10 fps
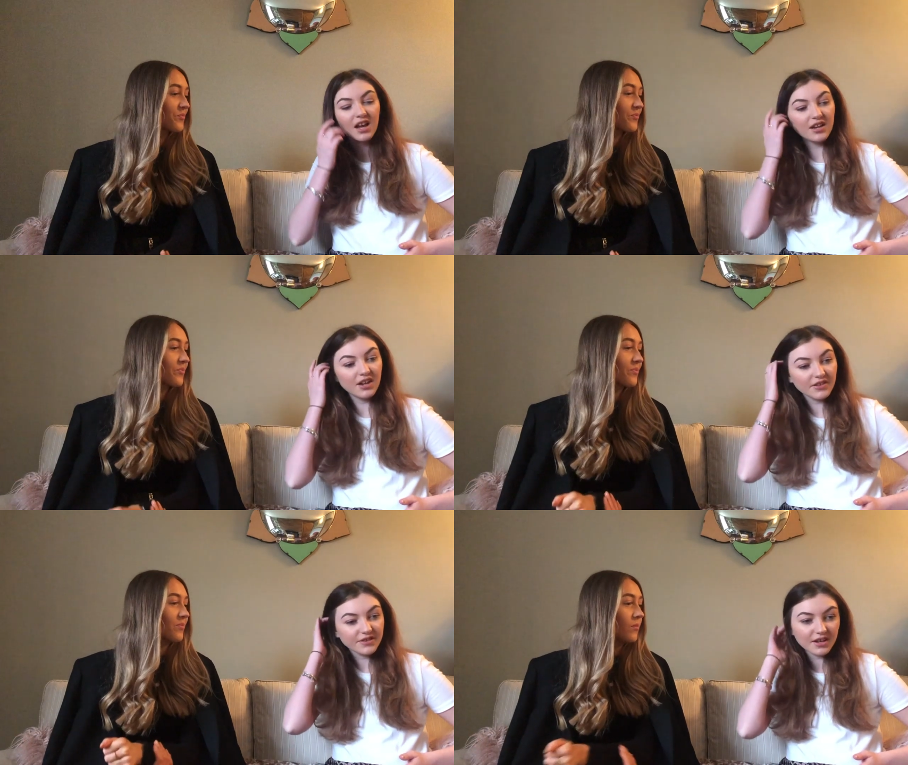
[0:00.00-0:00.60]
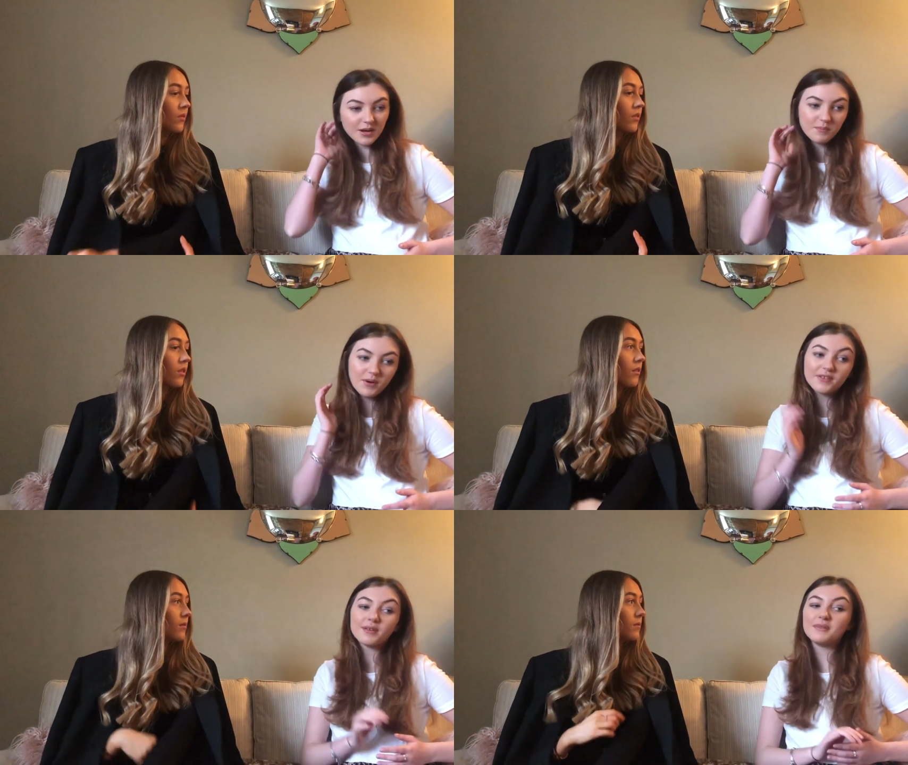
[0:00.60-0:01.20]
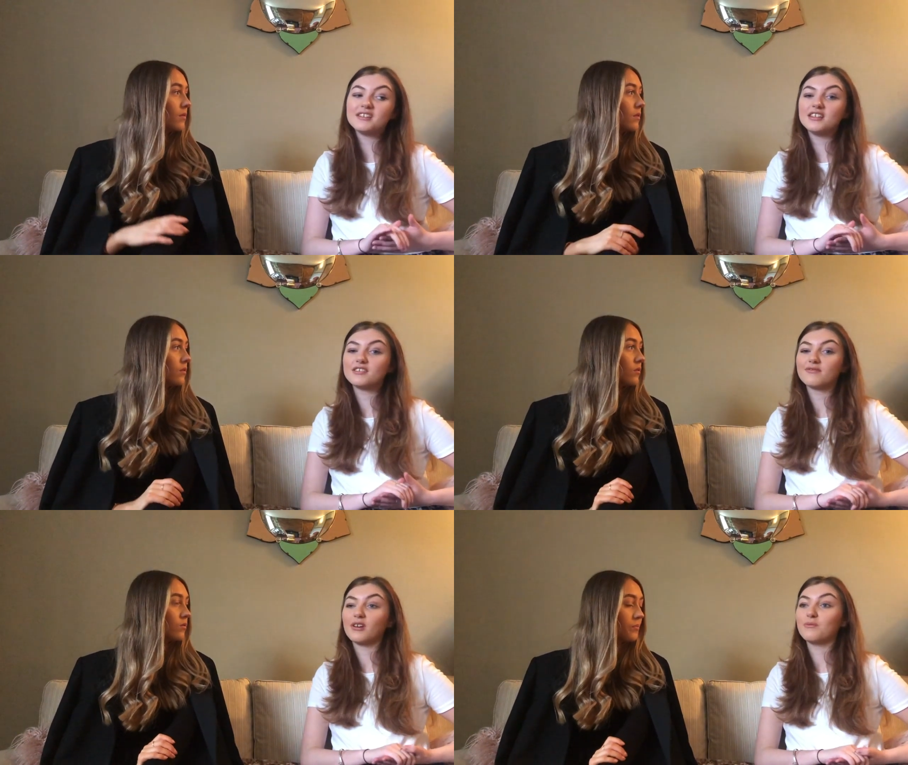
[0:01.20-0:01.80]
Speaker 1: another book that my
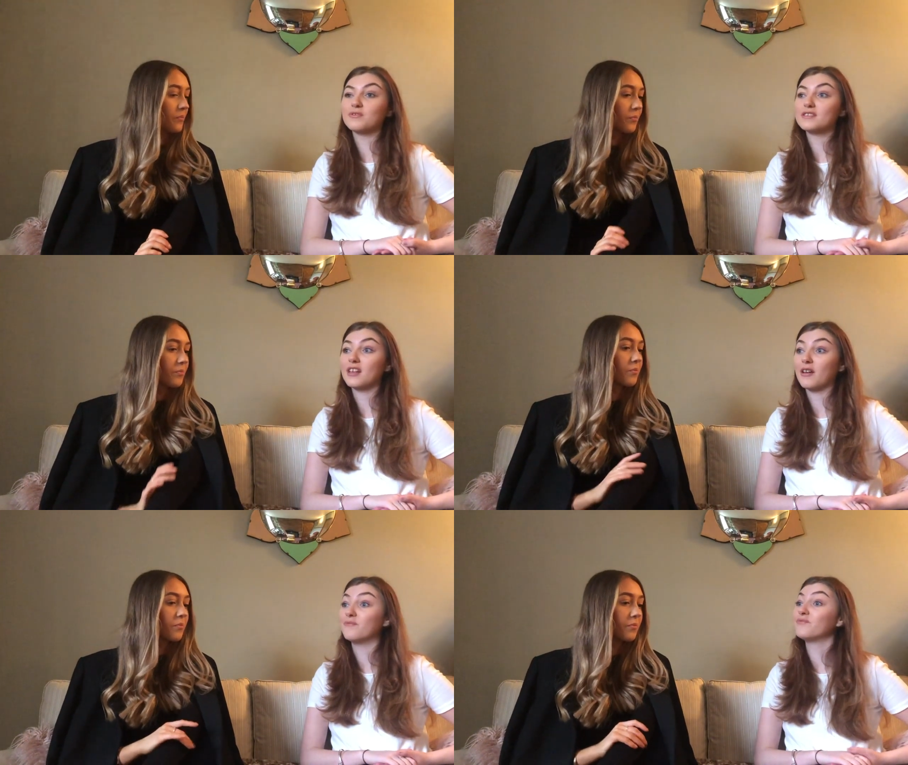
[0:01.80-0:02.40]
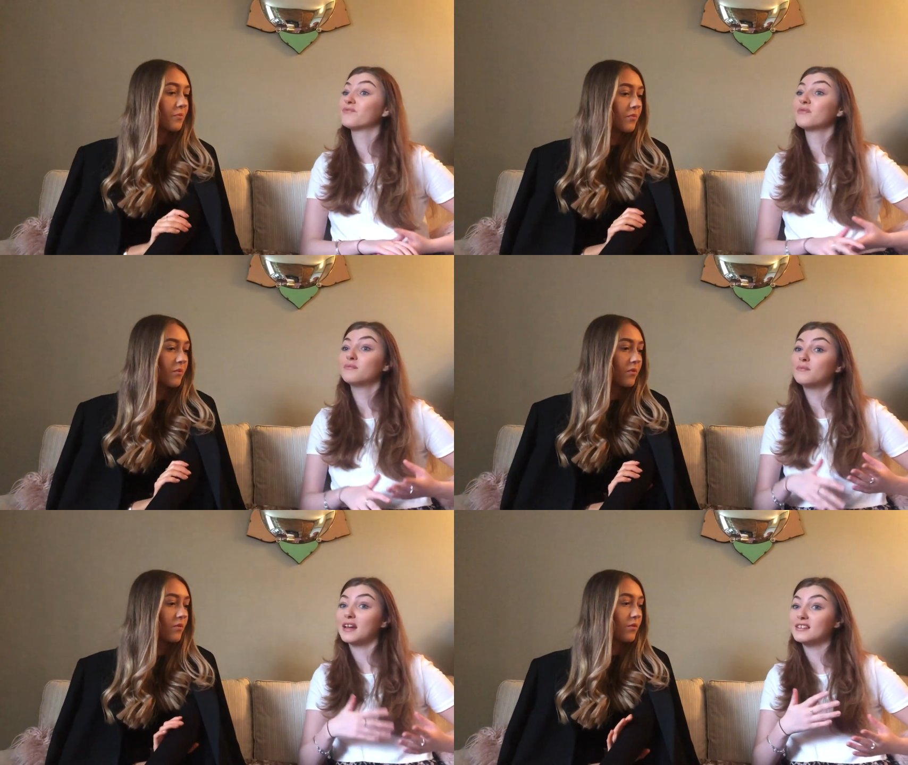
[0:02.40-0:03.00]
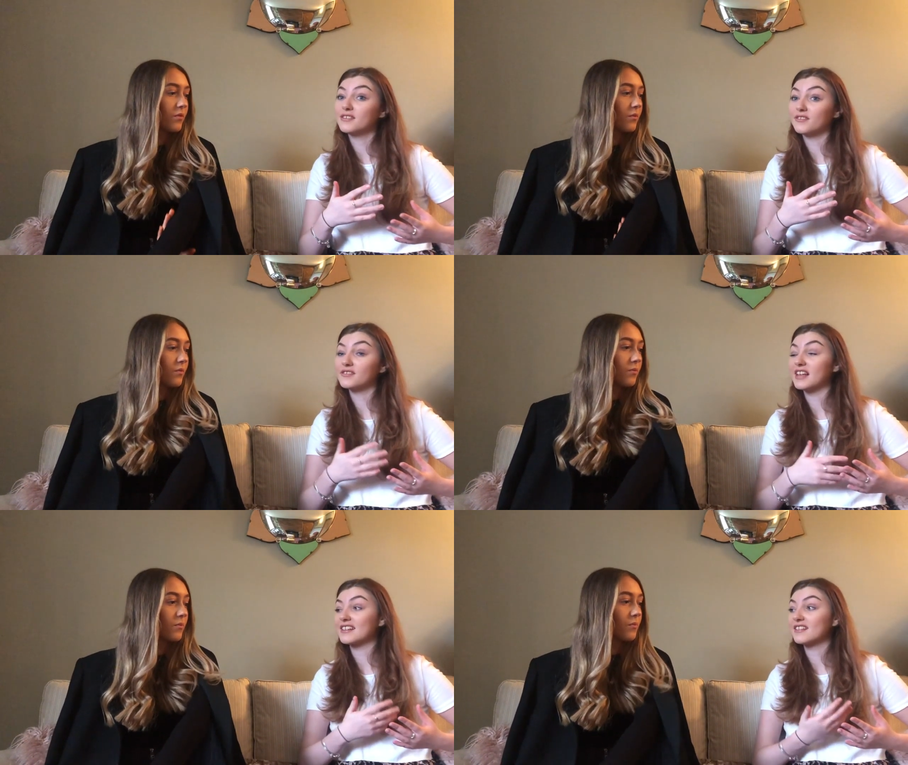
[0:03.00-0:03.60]
teacher wrote was um, based
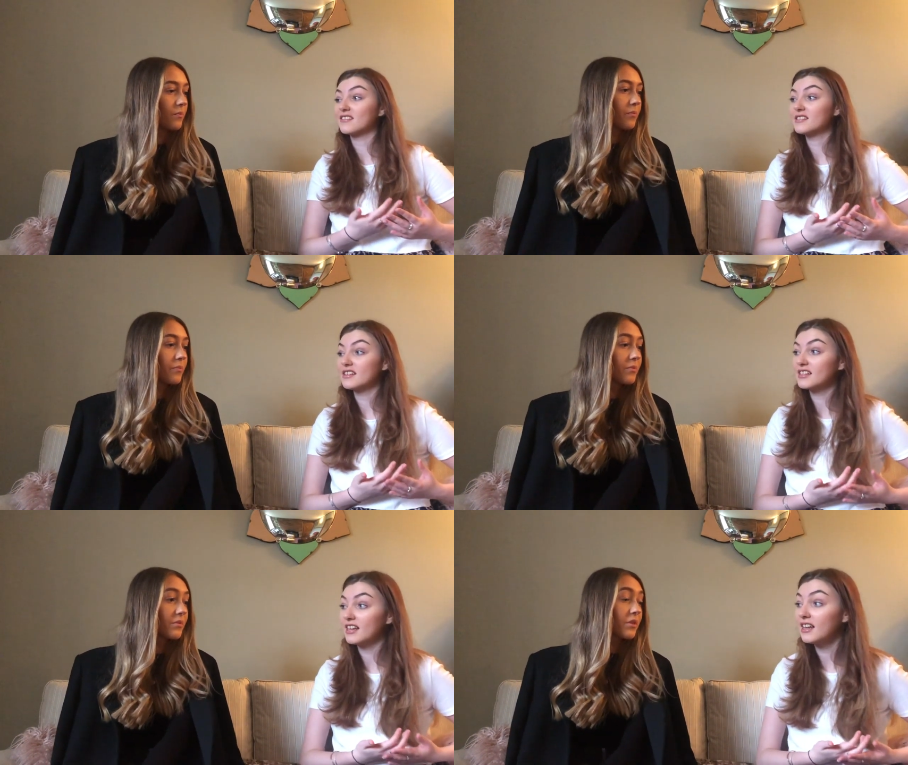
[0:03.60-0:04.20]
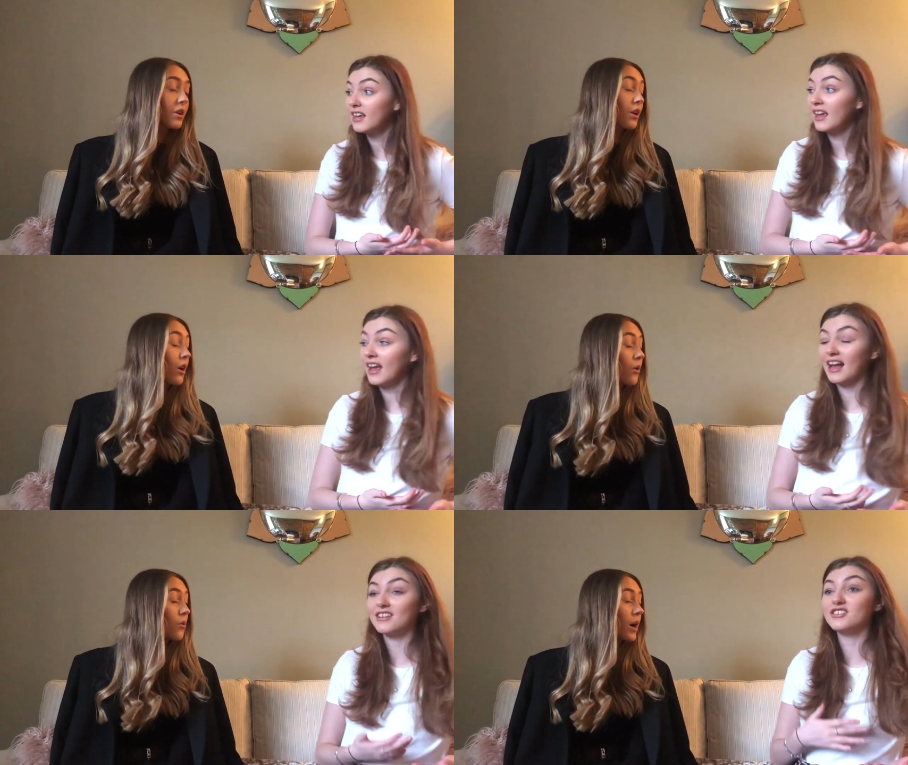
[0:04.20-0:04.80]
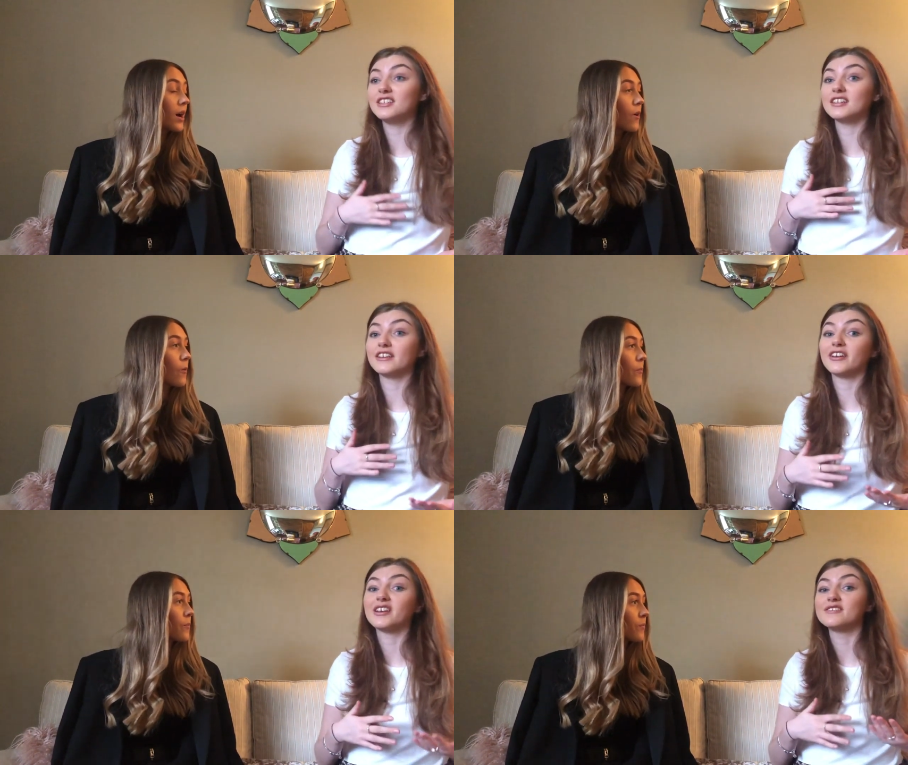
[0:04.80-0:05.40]
on Sex in the City oh, and wow. she
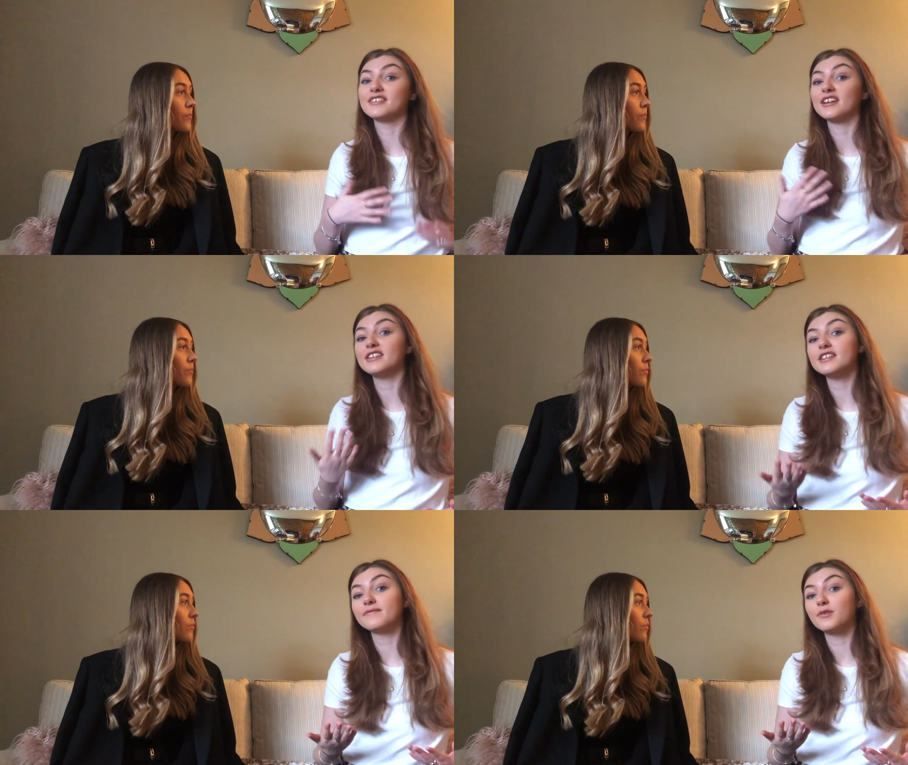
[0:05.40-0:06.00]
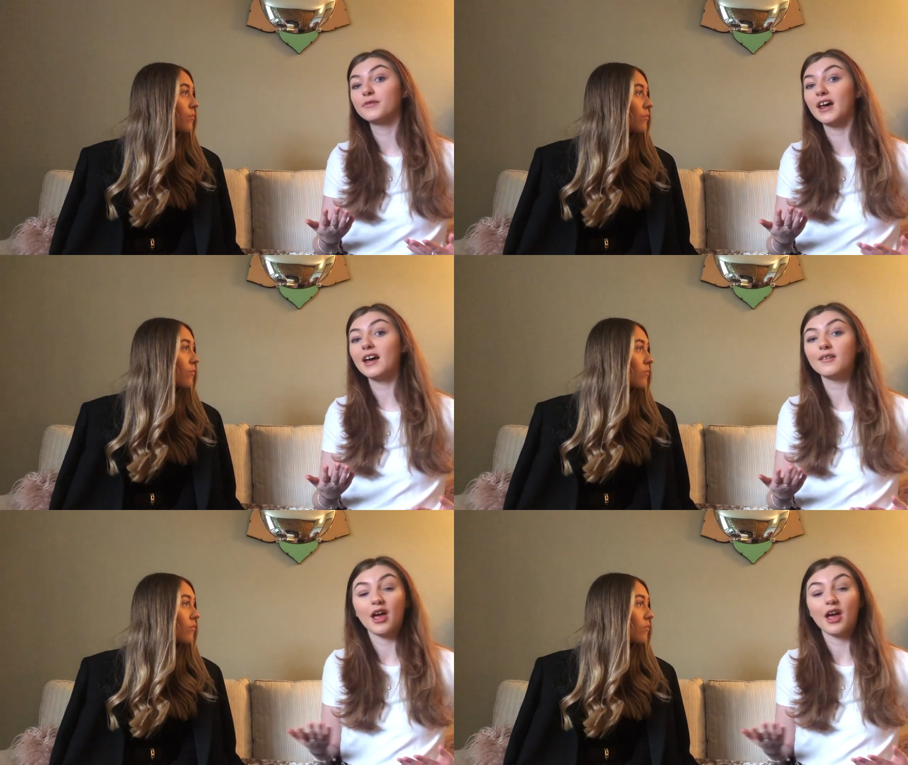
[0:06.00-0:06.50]
did look at studies for that